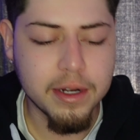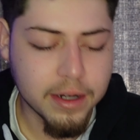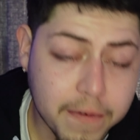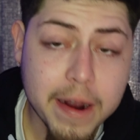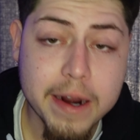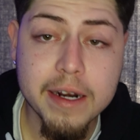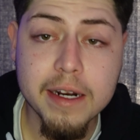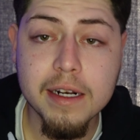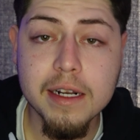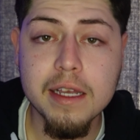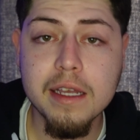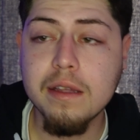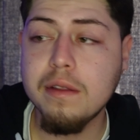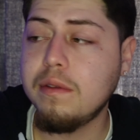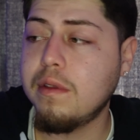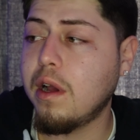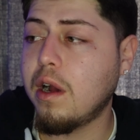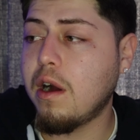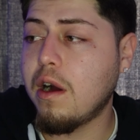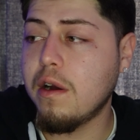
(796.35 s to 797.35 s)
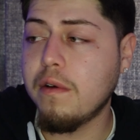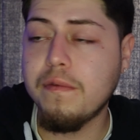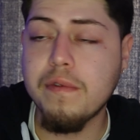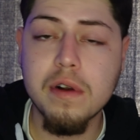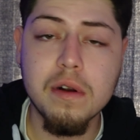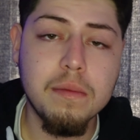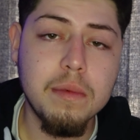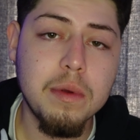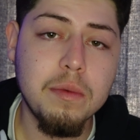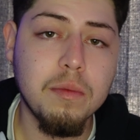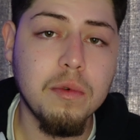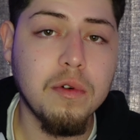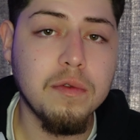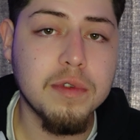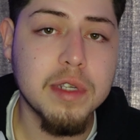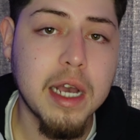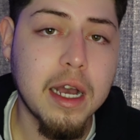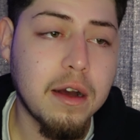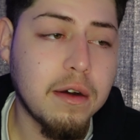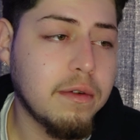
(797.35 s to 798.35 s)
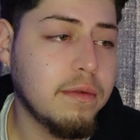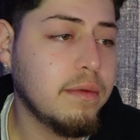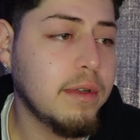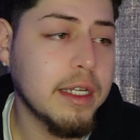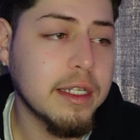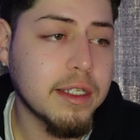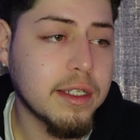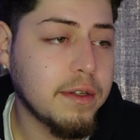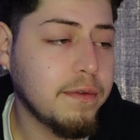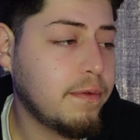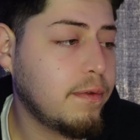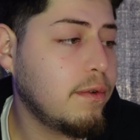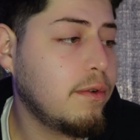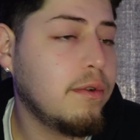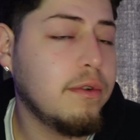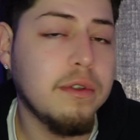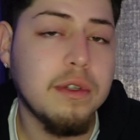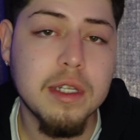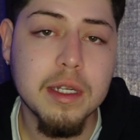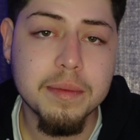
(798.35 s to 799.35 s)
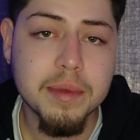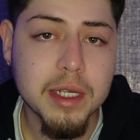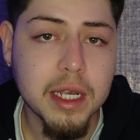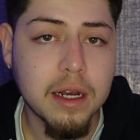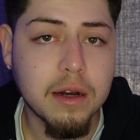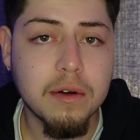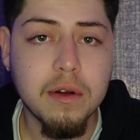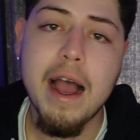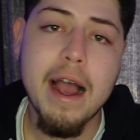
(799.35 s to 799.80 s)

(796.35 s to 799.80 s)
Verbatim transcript: Finally, the car in front of me moves out, gets the food, dips out.